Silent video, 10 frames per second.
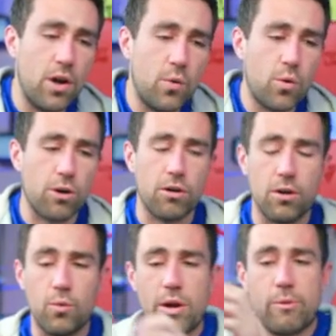
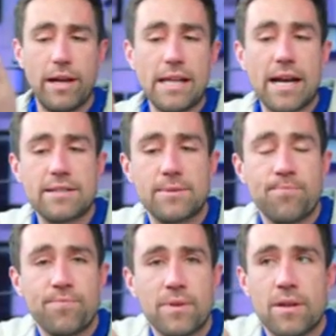we realized
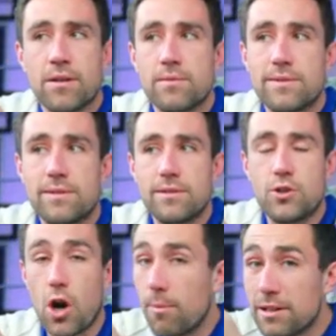
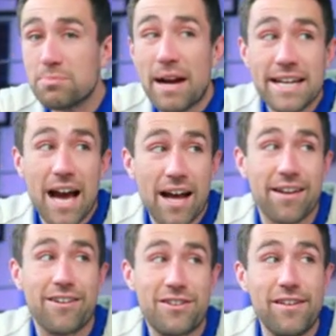Starbucks might
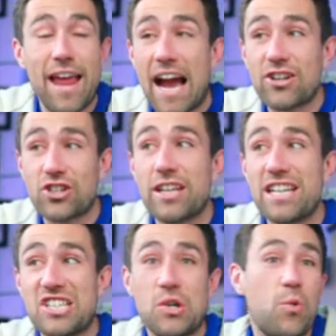not actually
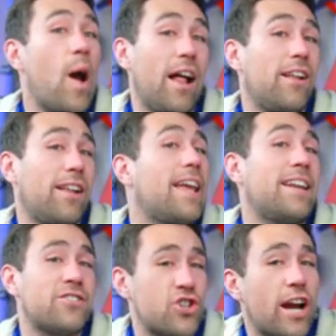do well
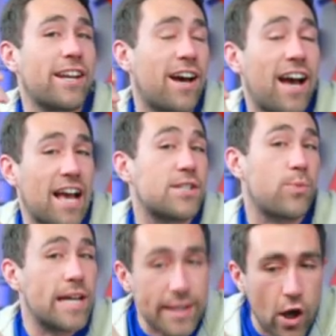in China as
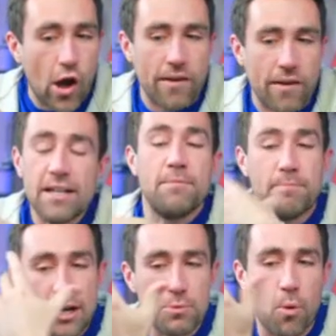we had thought.
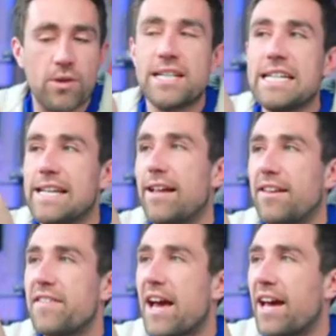Much more detail
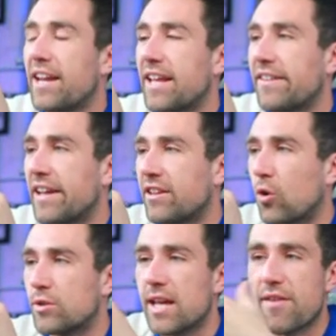in that in the
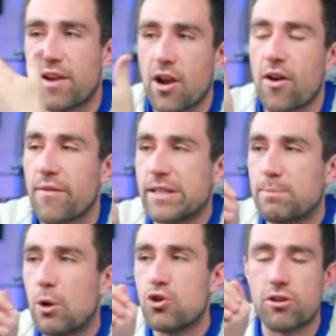course live, and I don't have
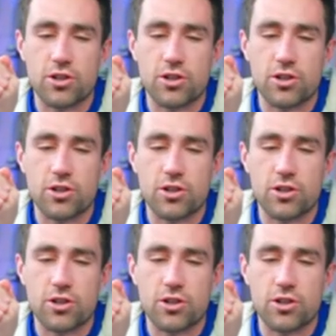exposure to